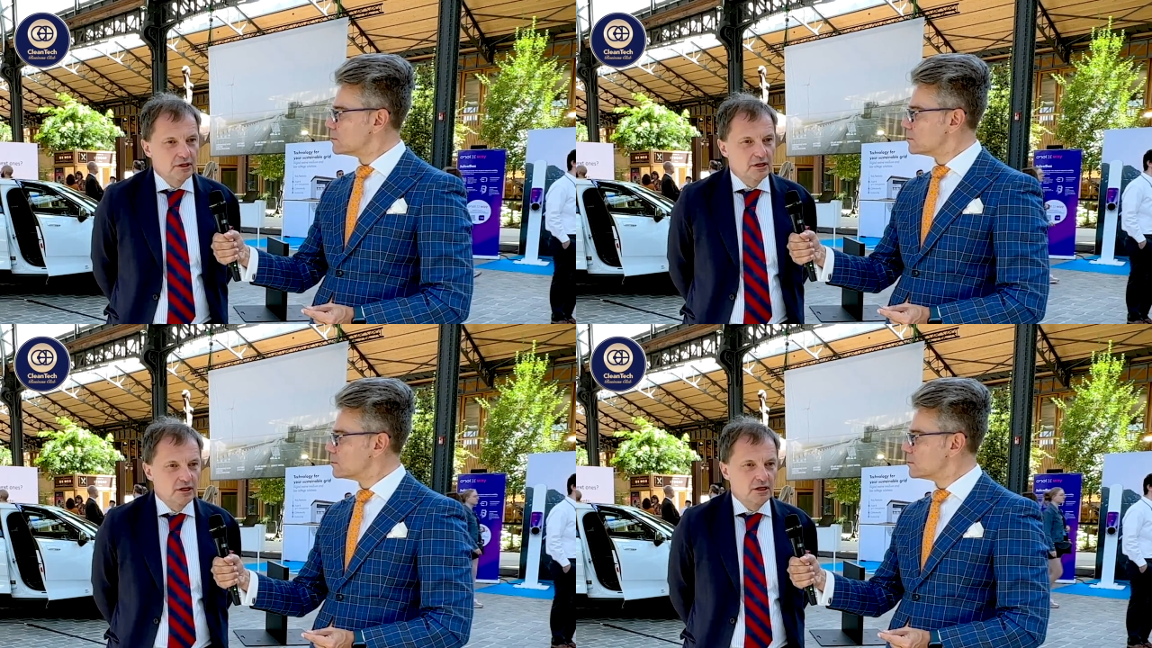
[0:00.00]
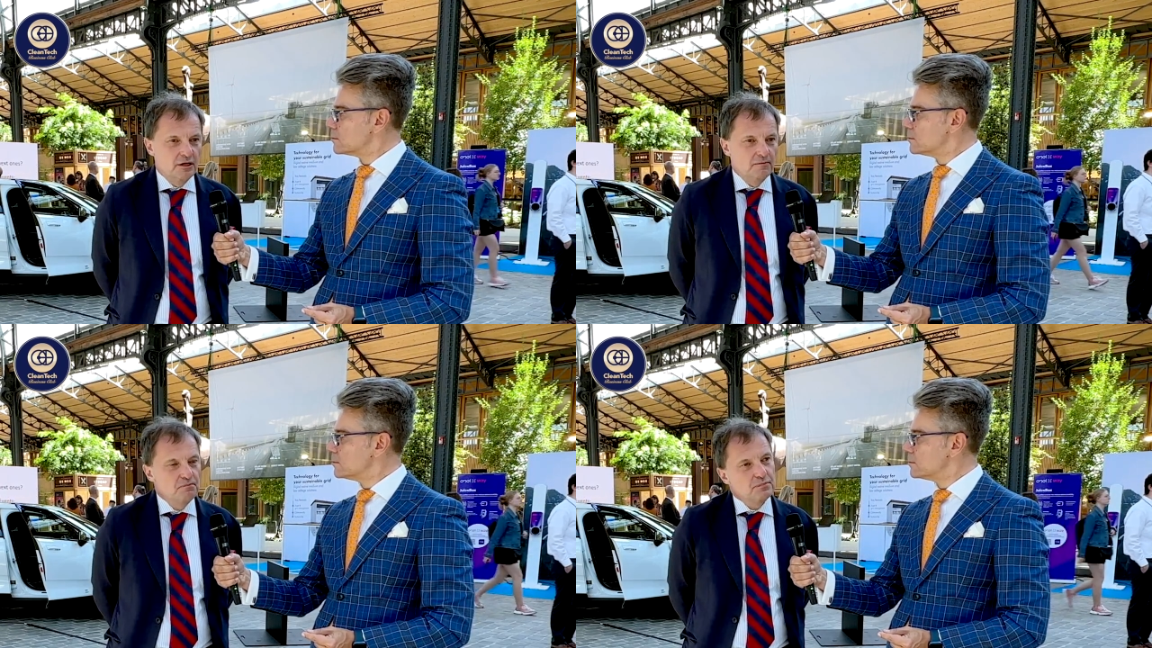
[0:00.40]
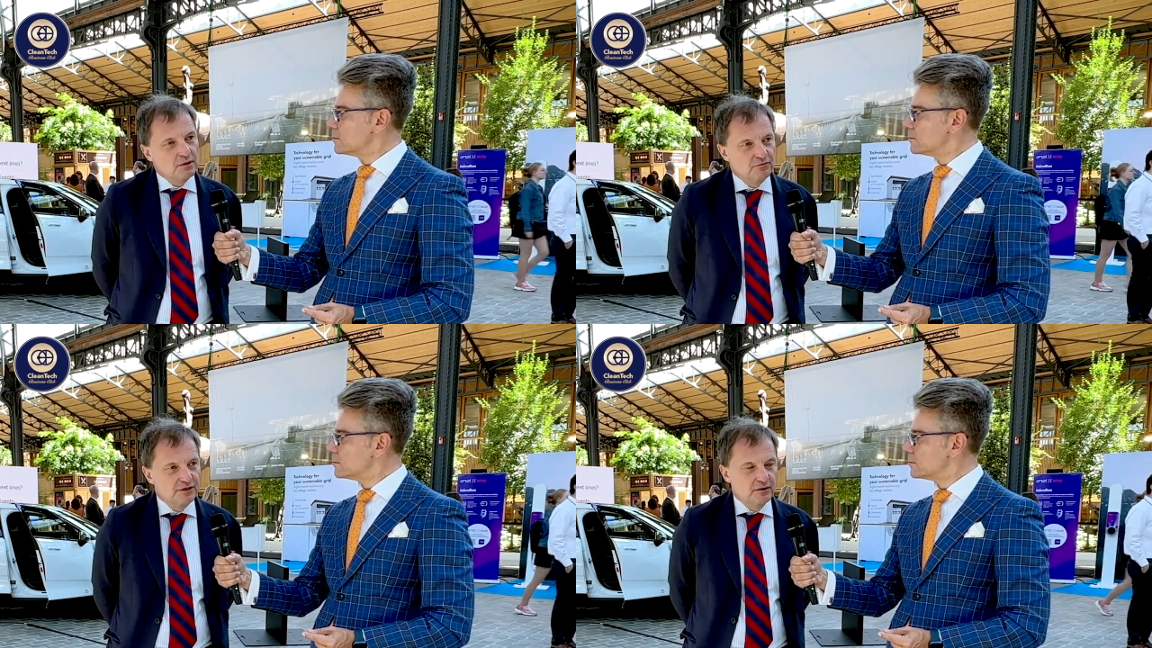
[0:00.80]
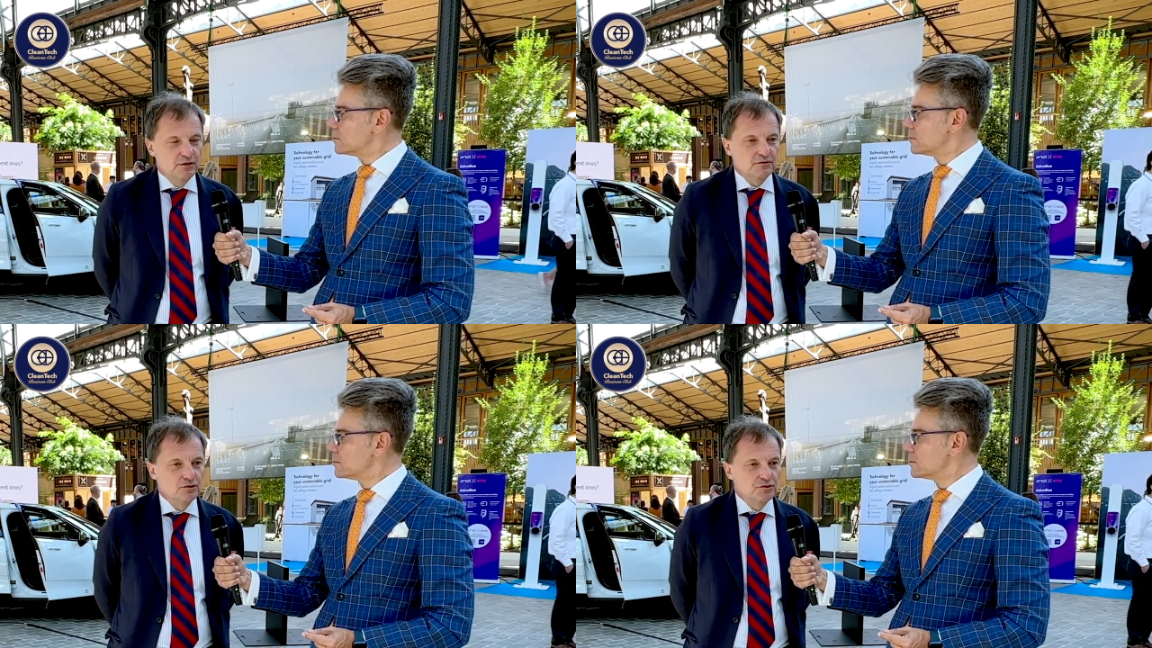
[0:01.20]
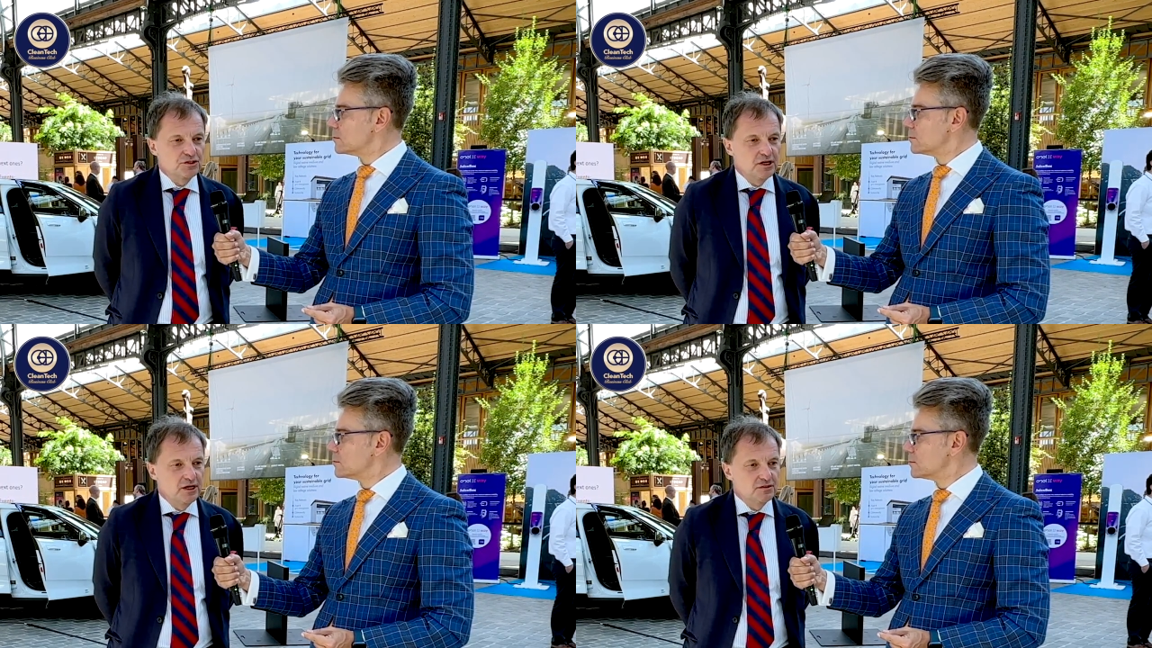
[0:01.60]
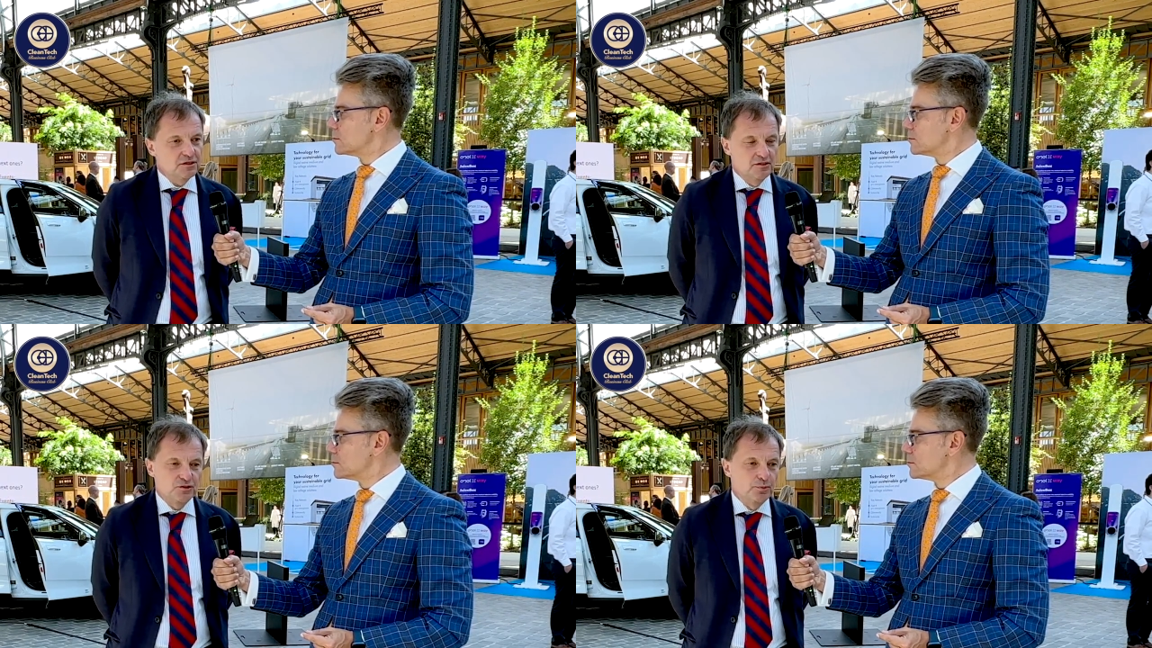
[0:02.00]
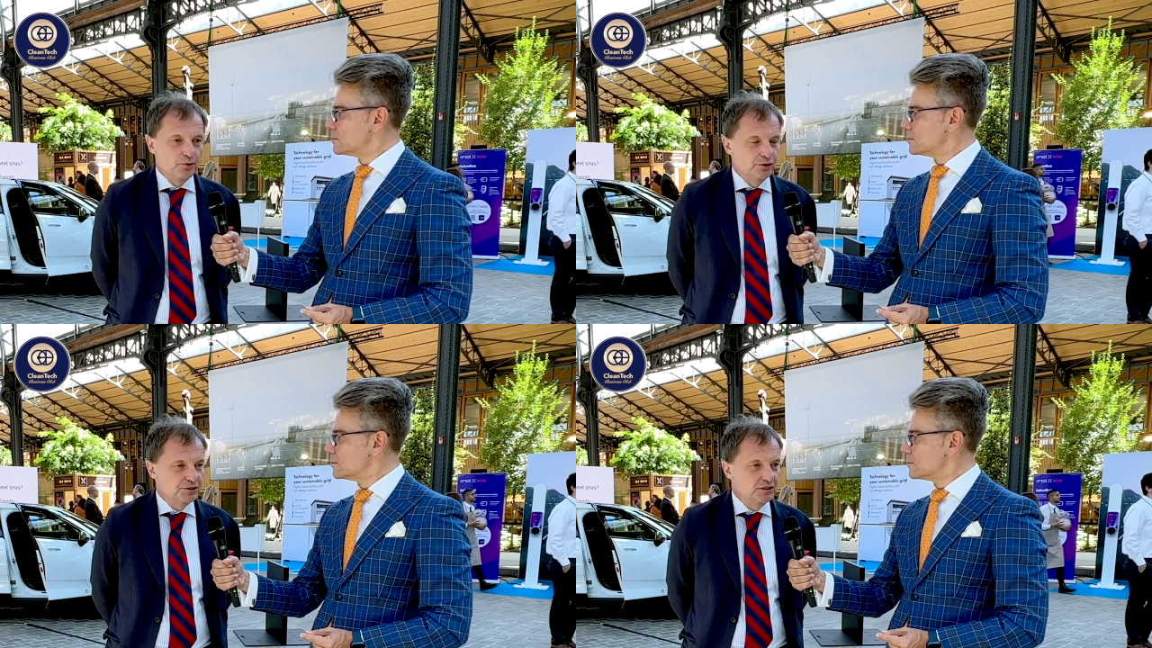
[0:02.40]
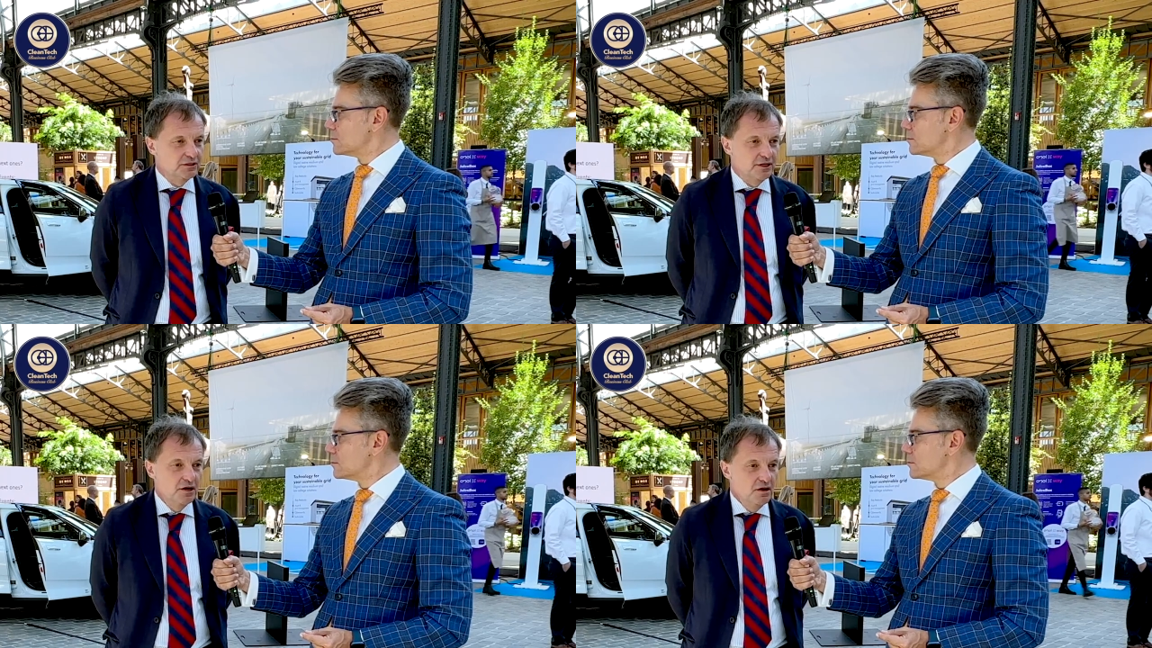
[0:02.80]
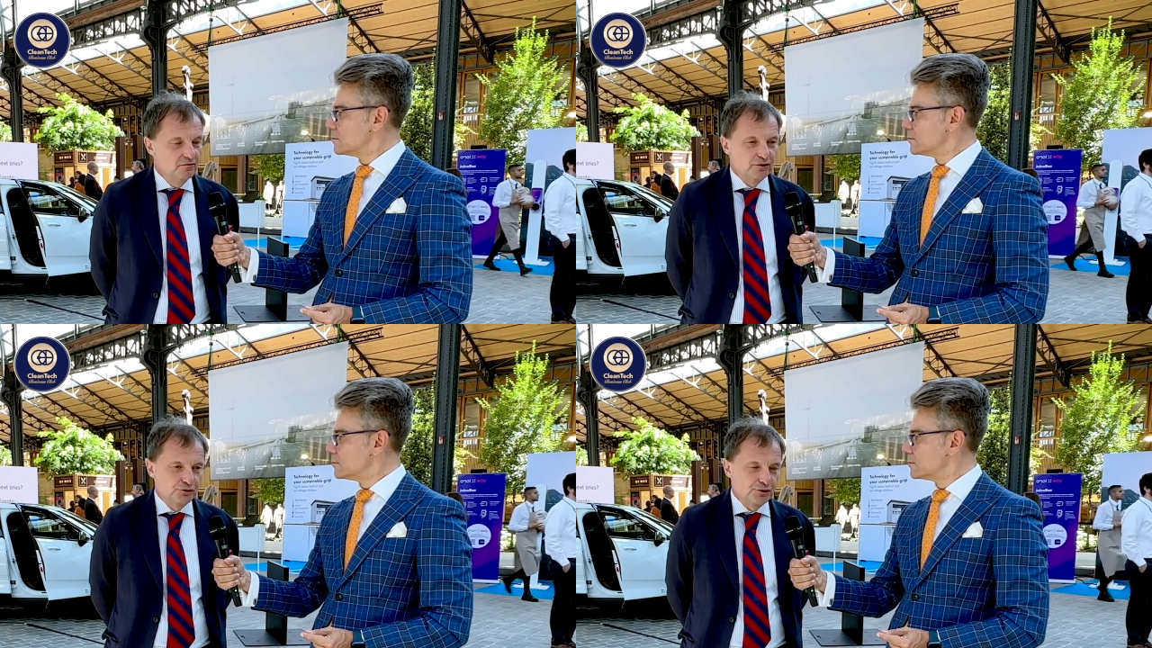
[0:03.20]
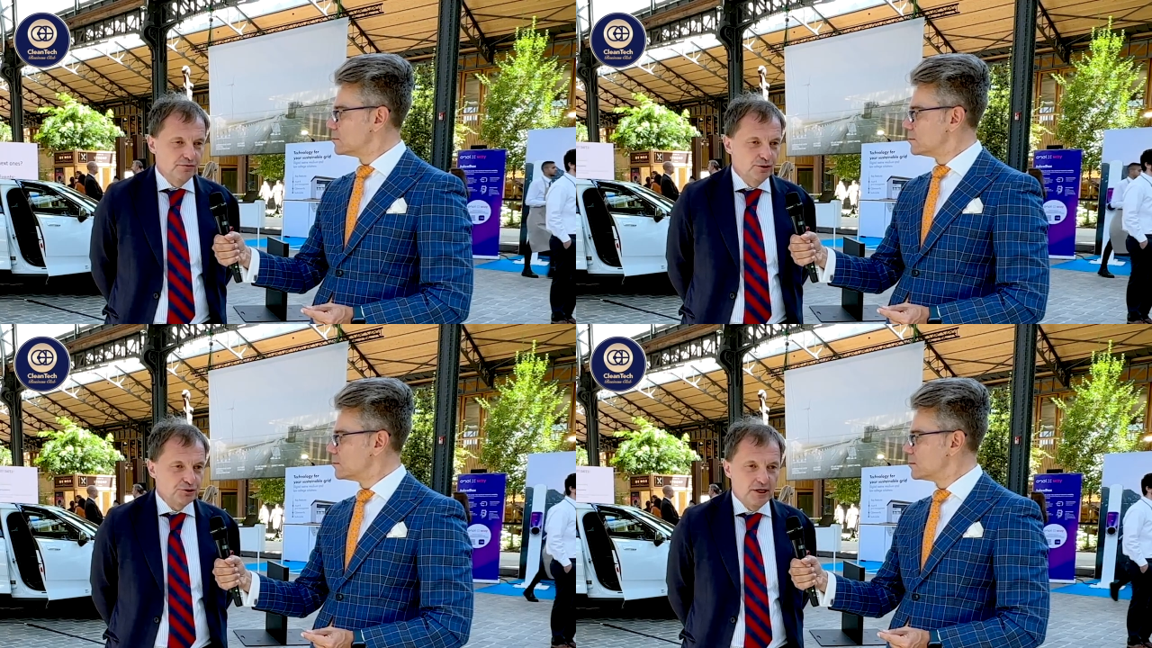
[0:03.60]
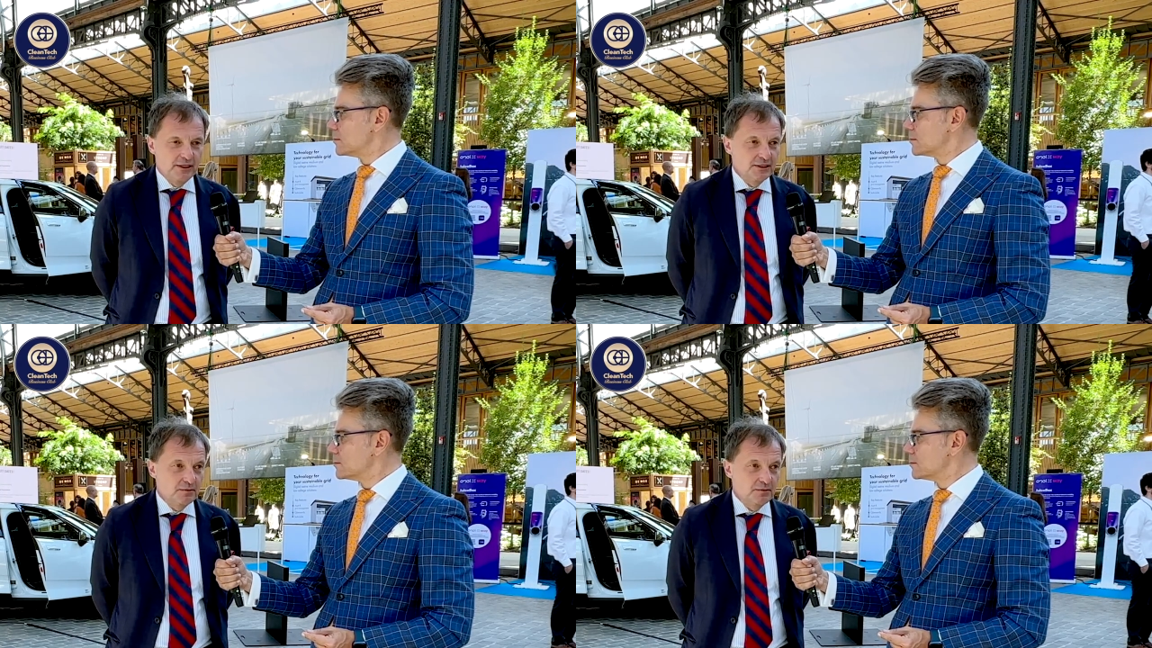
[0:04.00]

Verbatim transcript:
Speaker 1: uh frequent use case is supporting the photovoltaic,